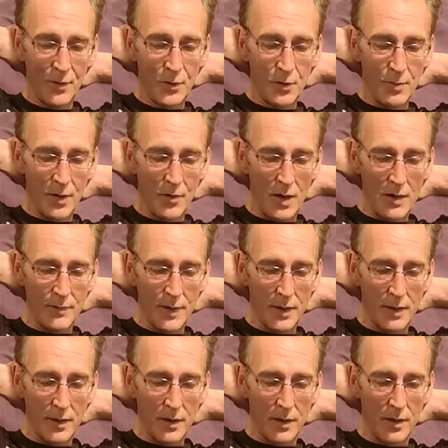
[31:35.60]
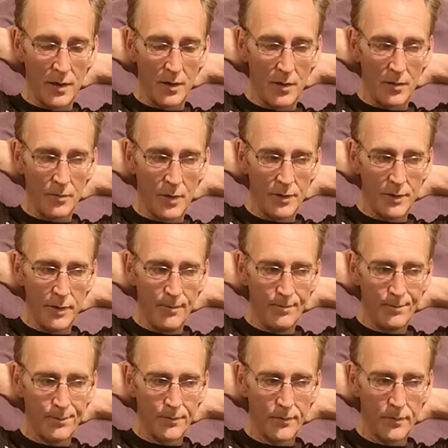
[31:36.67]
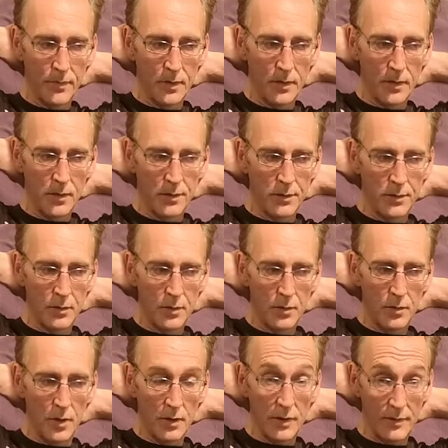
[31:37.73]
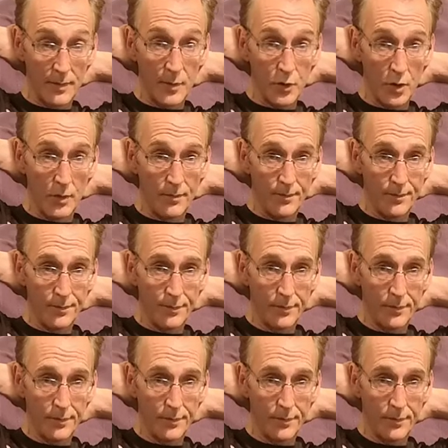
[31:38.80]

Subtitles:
they should be arriving Monday. So I'll give them a shot